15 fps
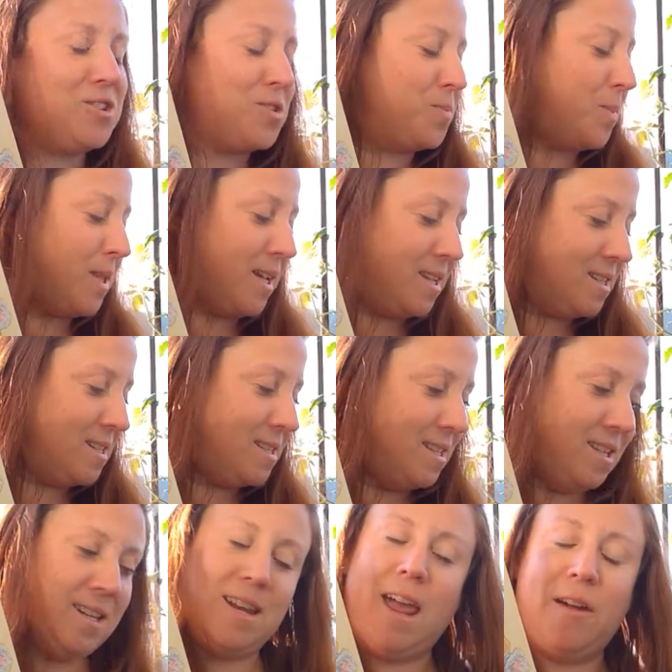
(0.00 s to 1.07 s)
just plant a
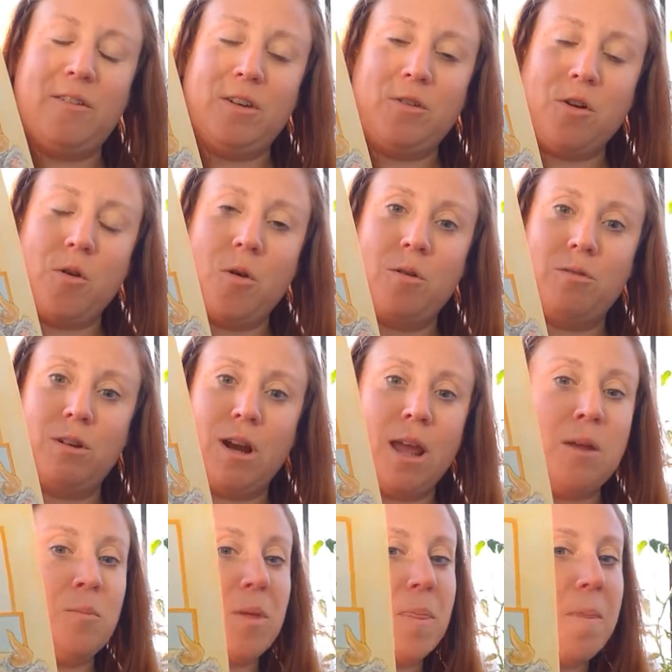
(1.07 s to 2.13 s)
seed and have it grow
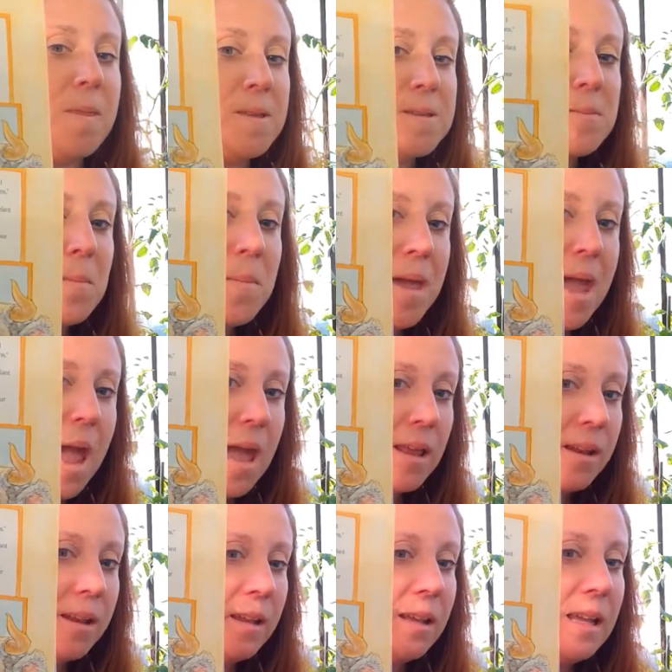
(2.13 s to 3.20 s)
overnight, but this man,
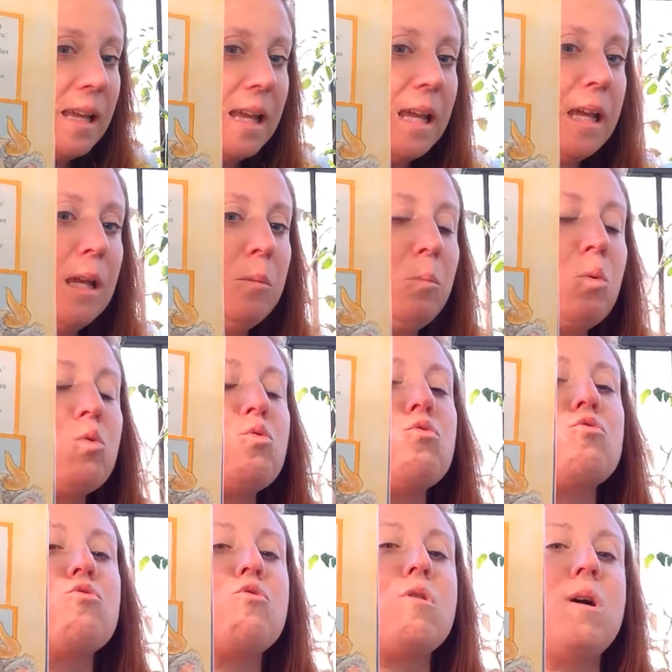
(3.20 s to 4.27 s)
he
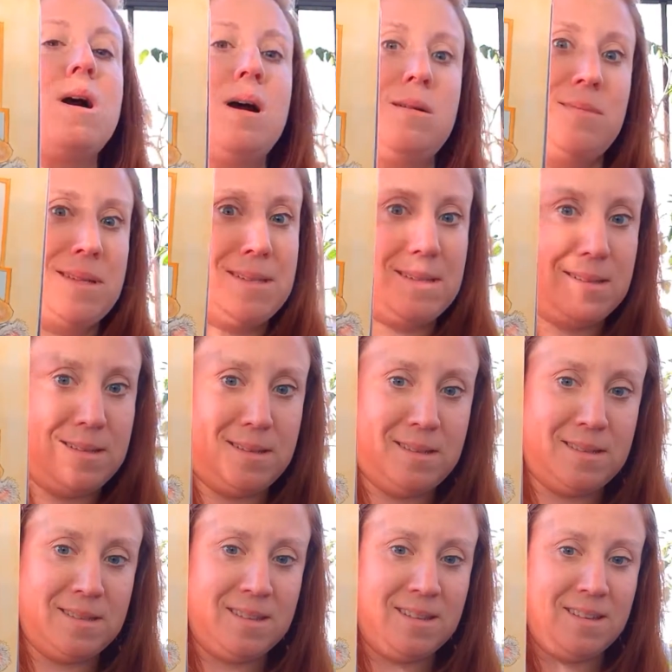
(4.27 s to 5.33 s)

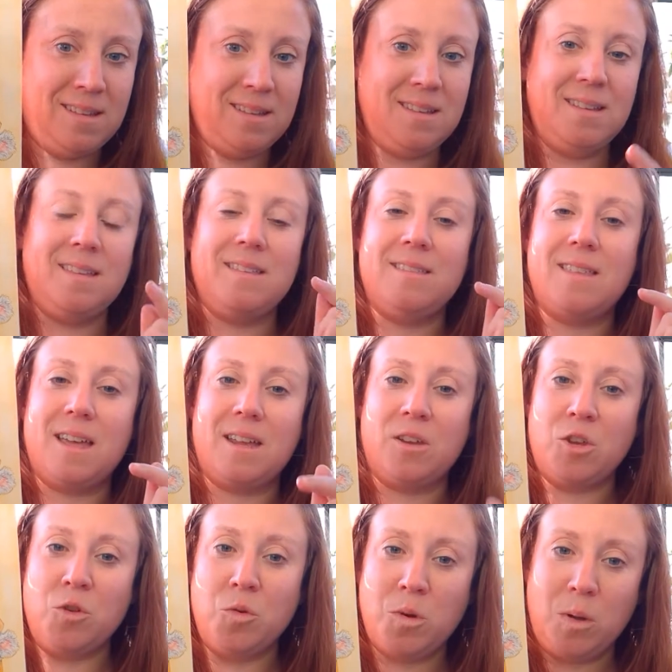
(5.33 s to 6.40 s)
promises
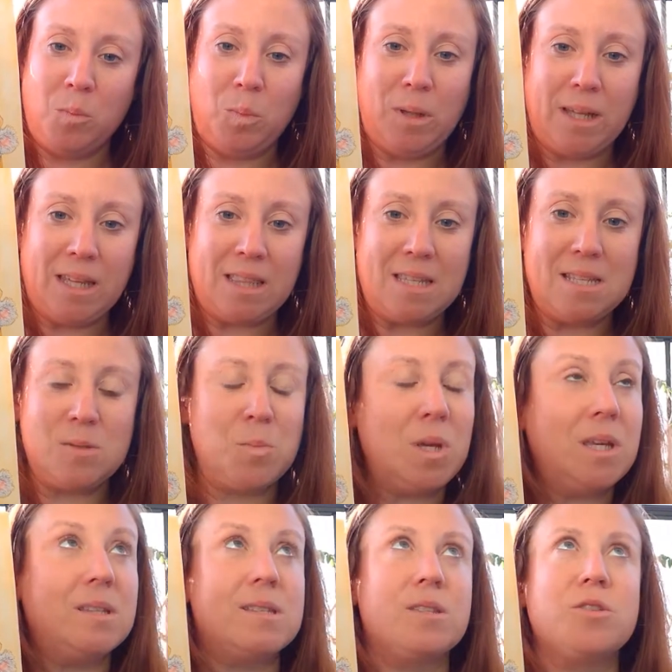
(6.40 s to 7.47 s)
you could plant these
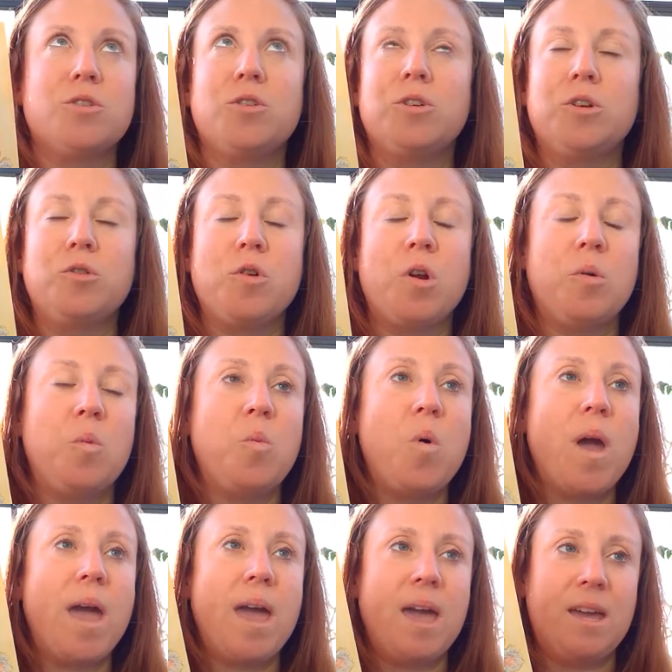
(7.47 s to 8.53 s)
beans and they're going to grow
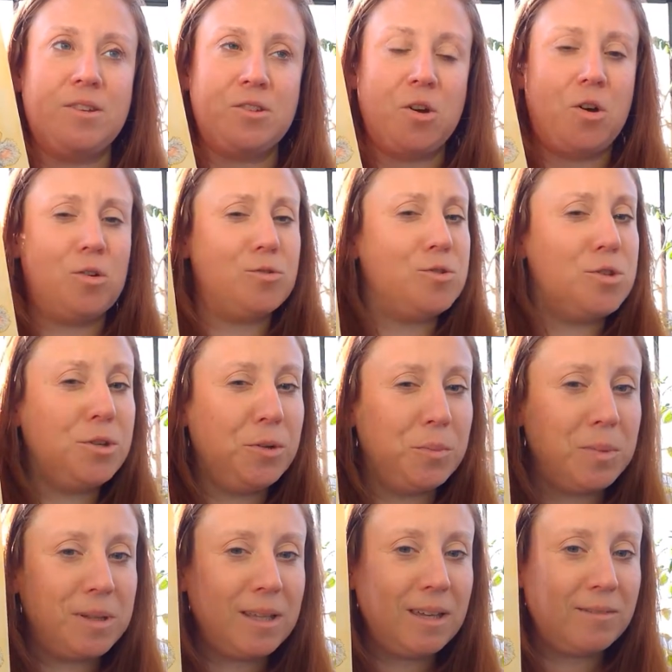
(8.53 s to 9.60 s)
way tall. Do you
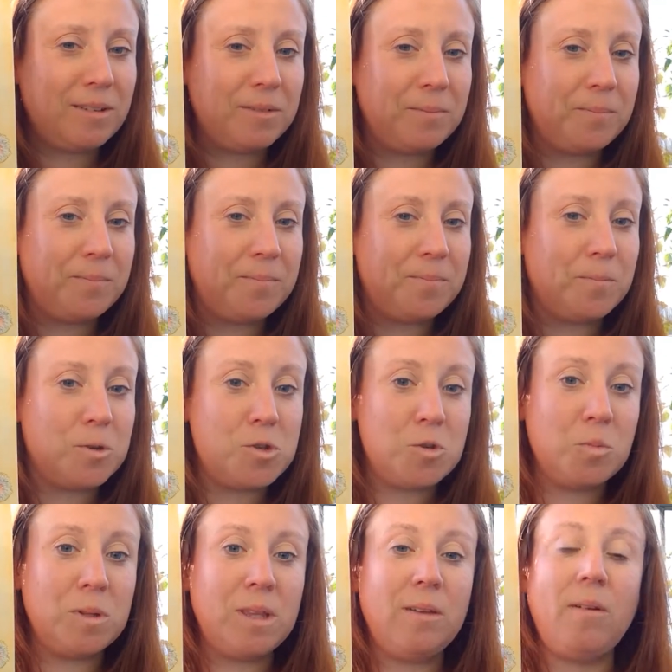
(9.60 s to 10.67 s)
believe him? Would you
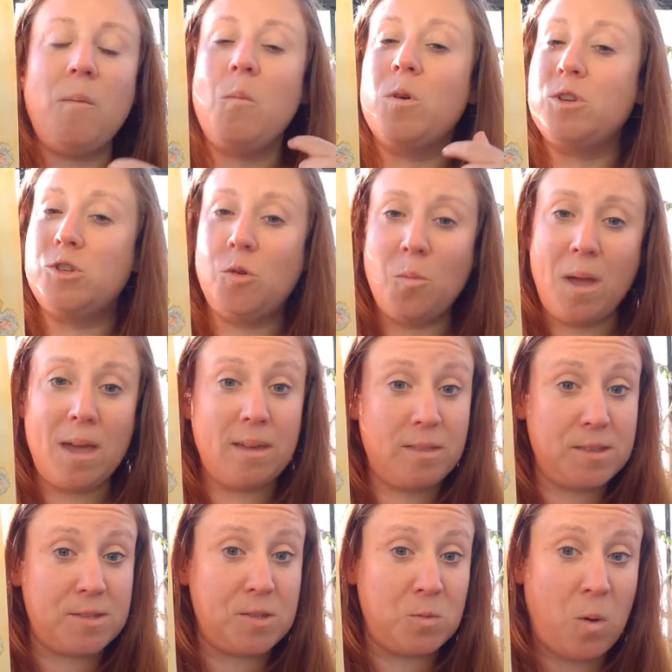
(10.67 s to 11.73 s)
believe him? Would you make
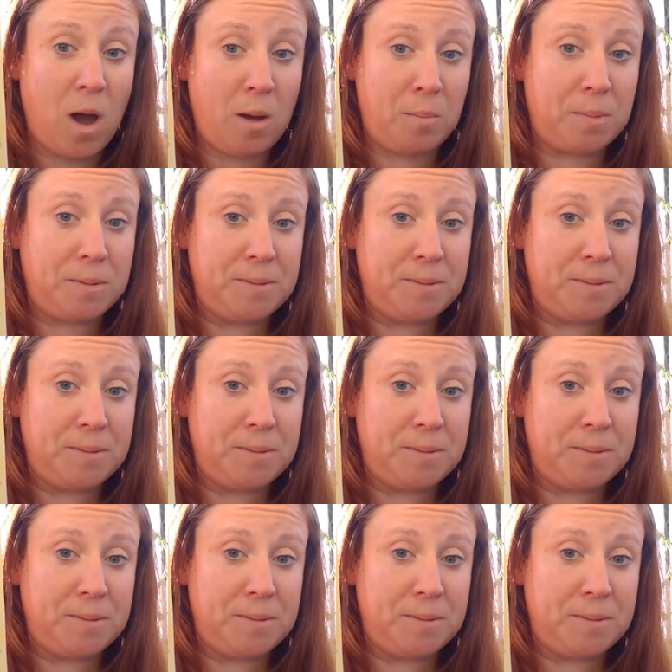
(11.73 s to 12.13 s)
this swap?